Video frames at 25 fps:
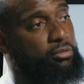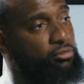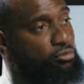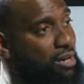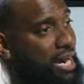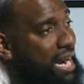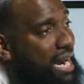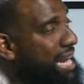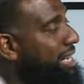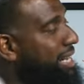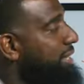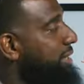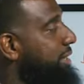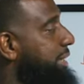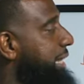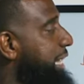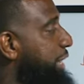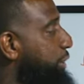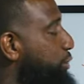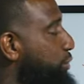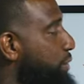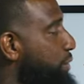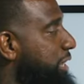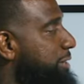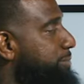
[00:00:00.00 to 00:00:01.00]
right? This
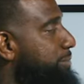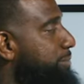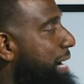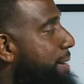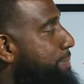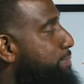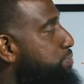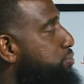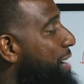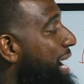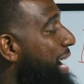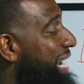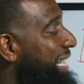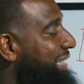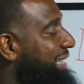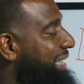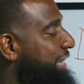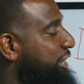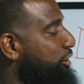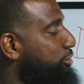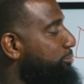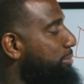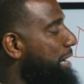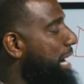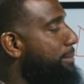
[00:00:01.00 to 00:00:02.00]
one is by price, this
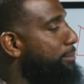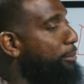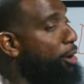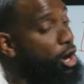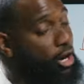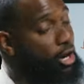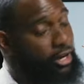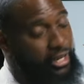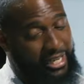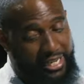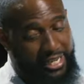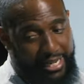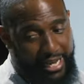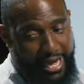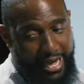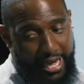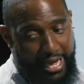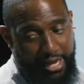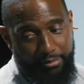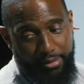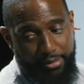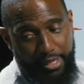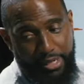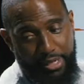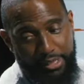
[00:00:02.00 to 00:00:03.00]
is by market cap.
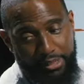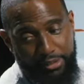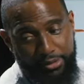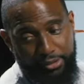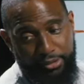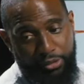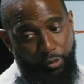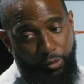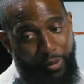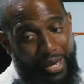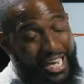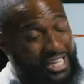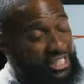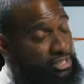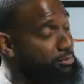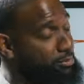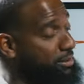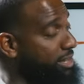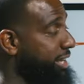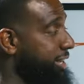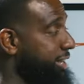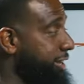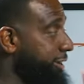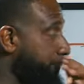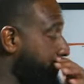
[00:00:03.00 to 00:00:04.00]
So watch me
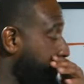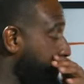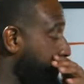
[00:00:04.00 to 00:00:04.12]
here.